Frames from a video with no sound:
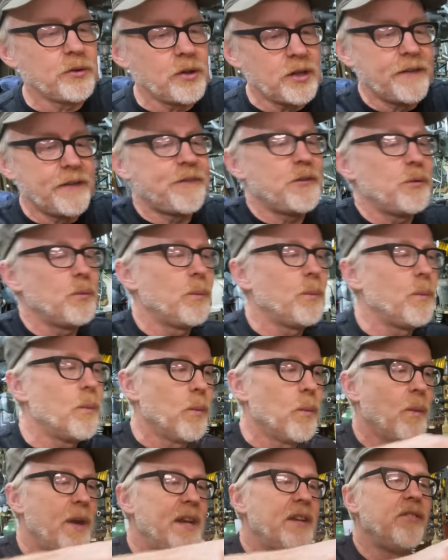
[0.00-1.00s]
if you
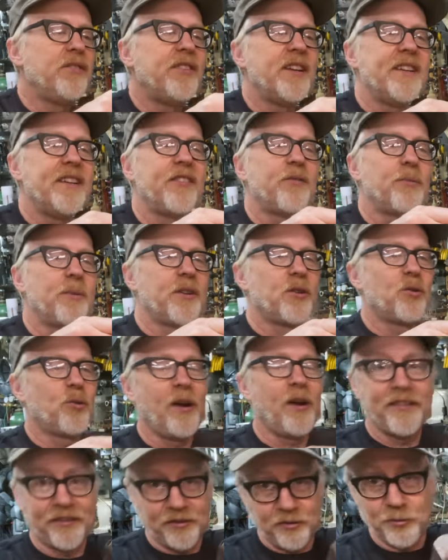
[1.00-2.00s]
went and did this with a
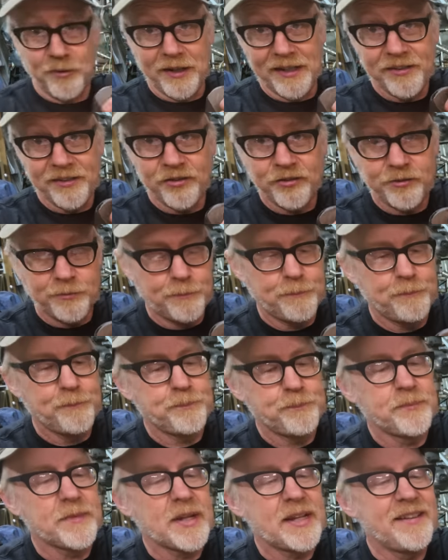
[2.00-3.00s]
crescent wrench,
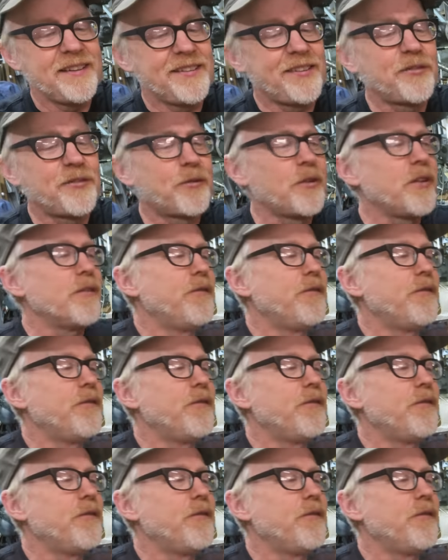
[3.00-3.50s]
and this is for the